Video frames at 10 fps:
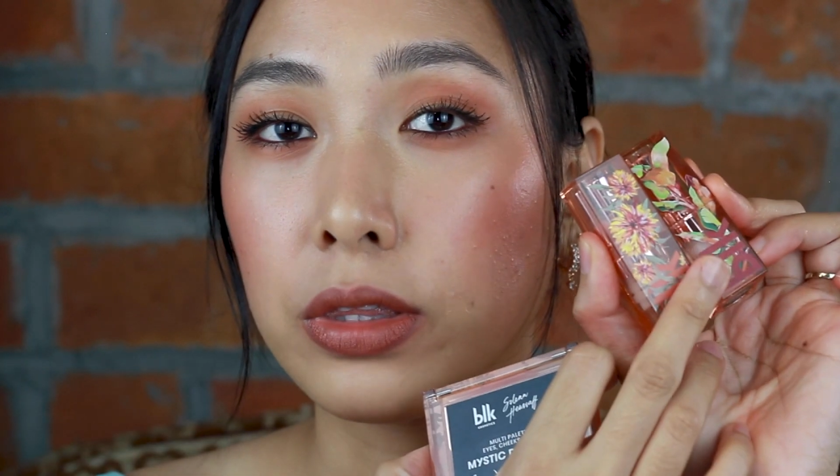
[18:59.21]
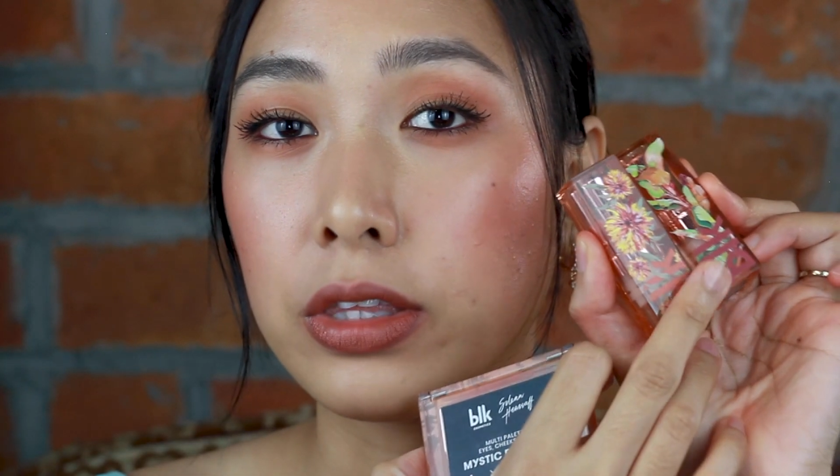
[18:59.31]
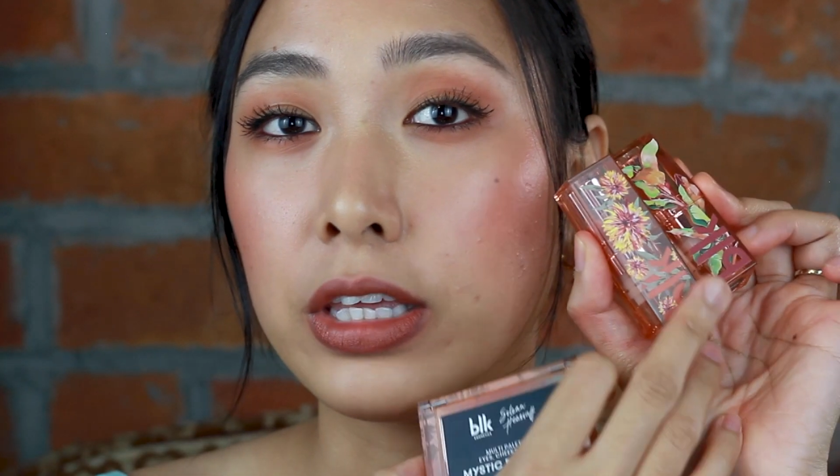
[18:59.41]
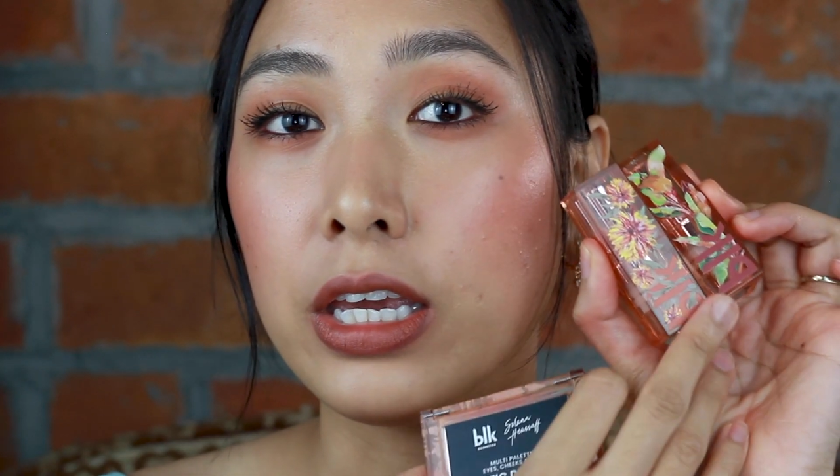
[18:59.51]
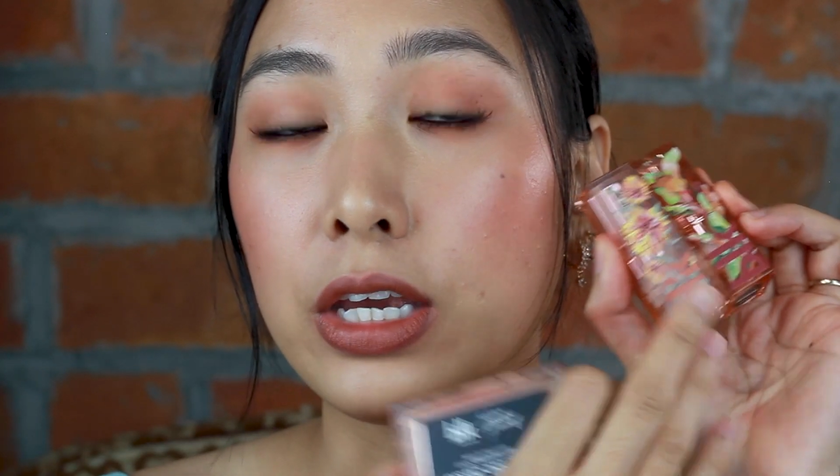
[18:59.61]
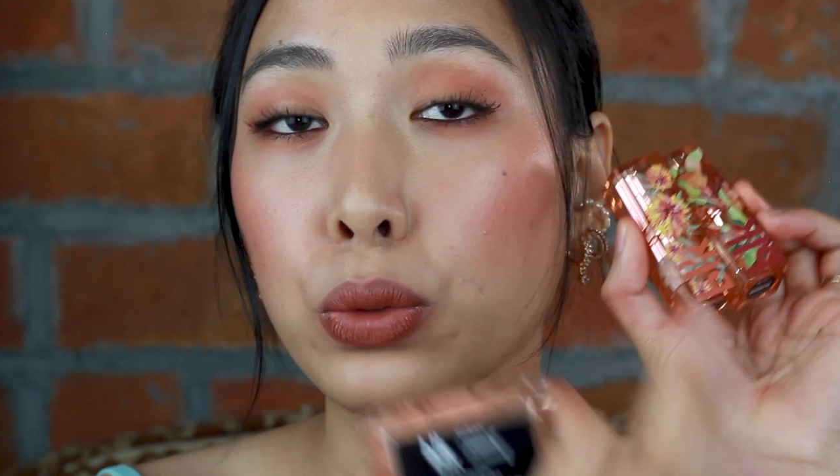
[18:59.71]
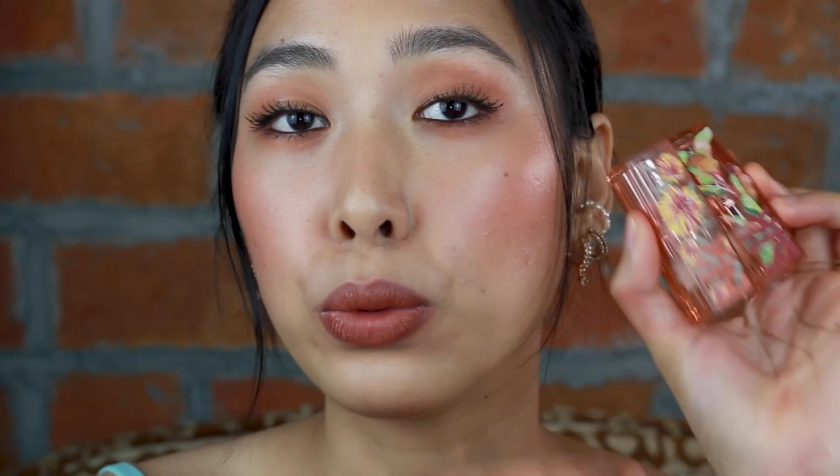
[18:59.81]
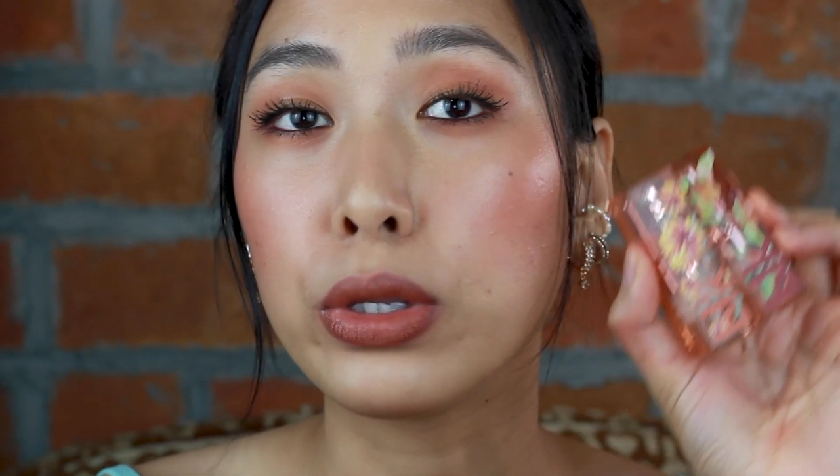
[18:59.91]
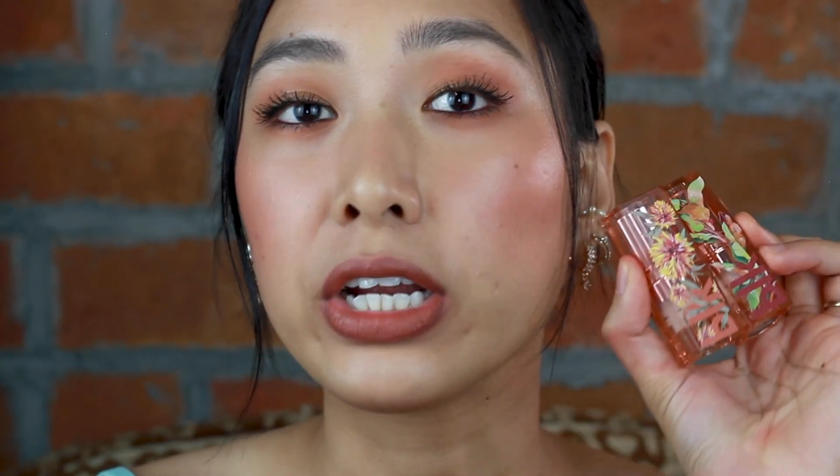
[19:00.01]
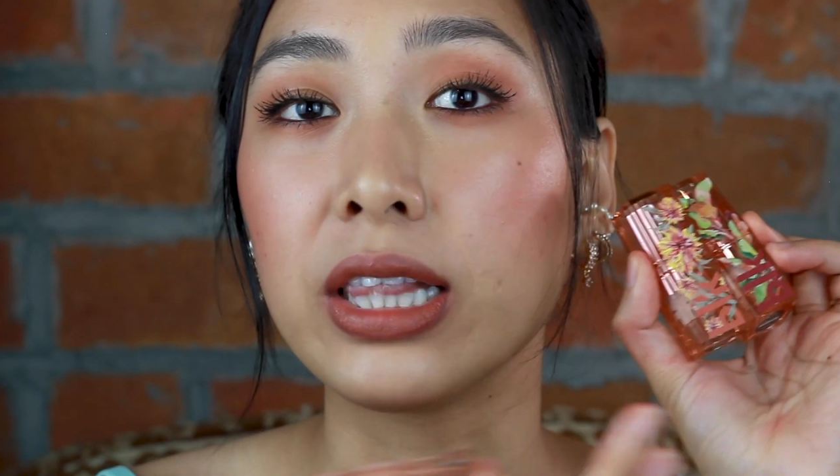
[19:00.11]
the
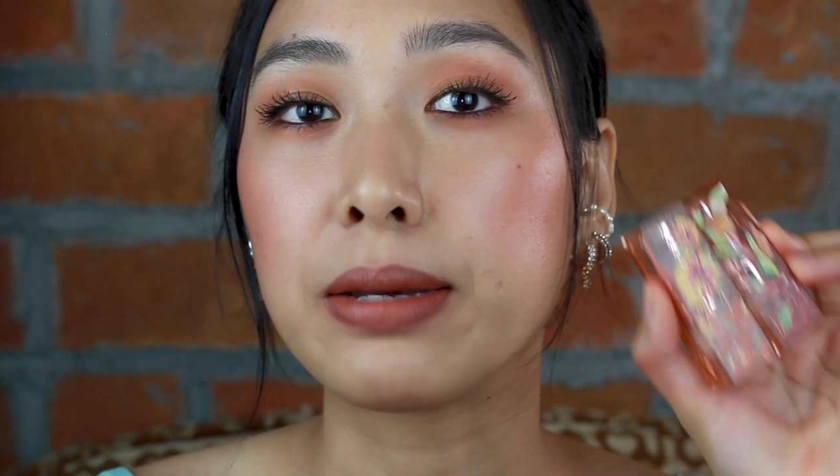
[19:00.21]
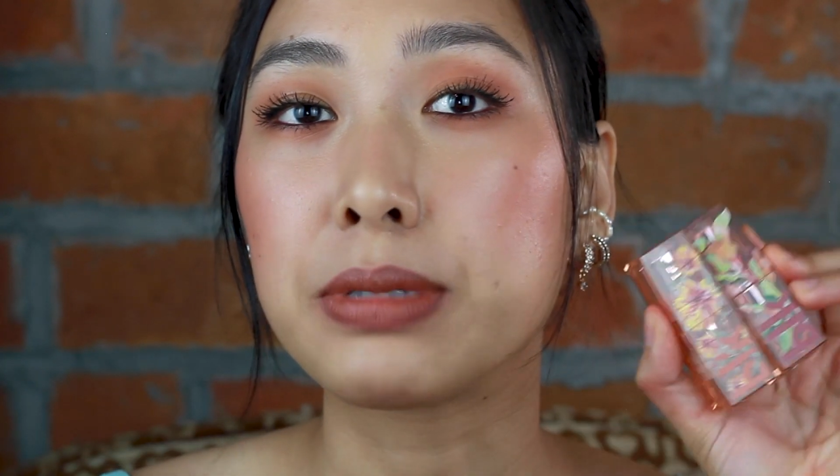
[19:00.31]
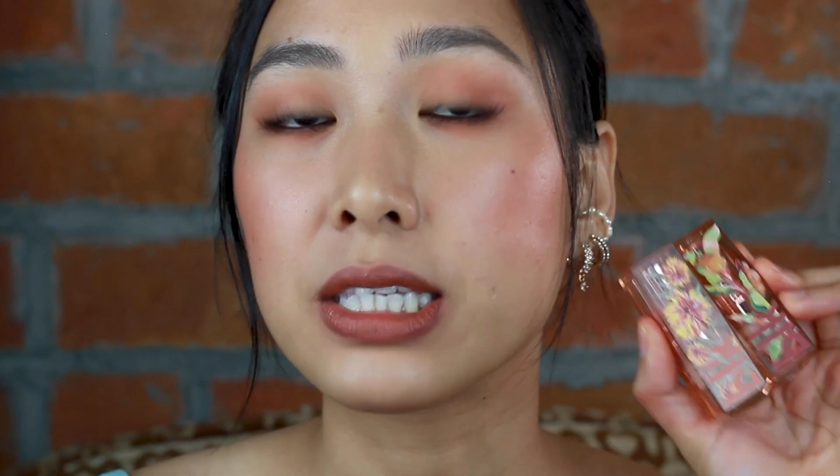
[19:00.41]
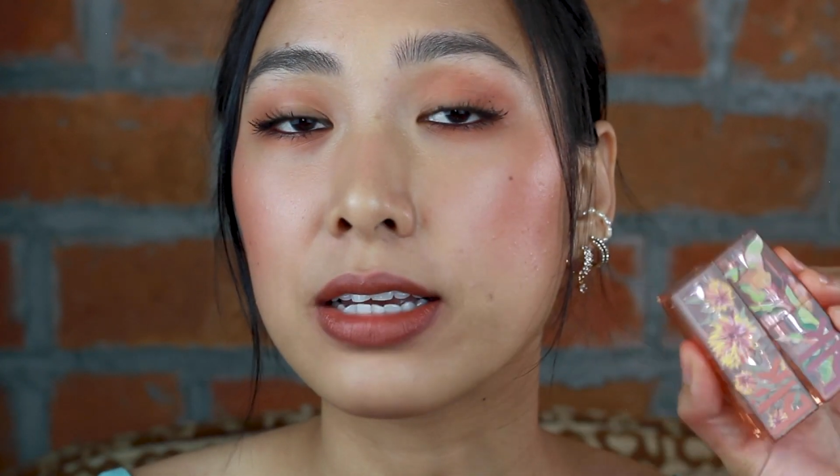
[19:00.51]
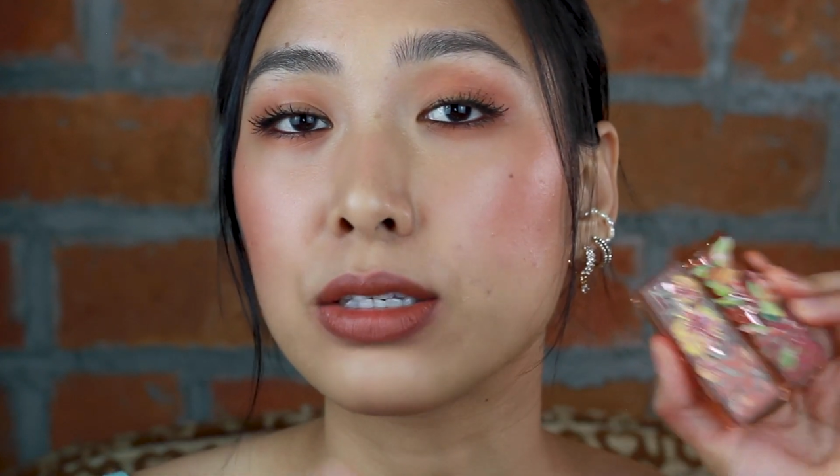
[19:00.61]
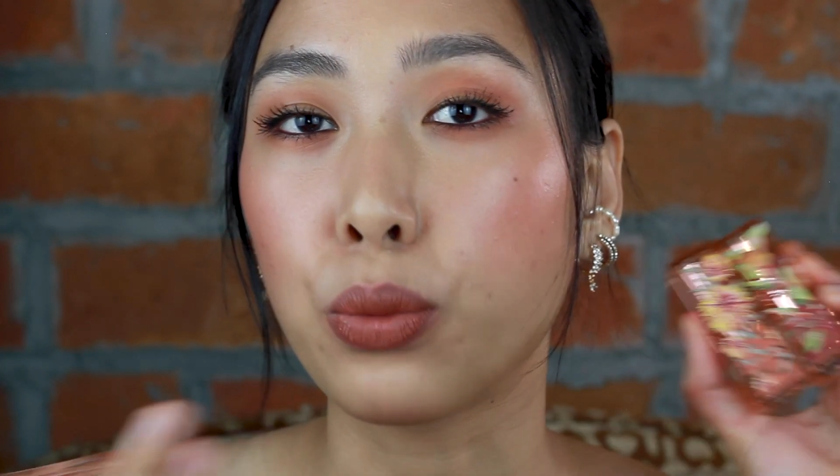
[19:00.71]
cooler lipsticks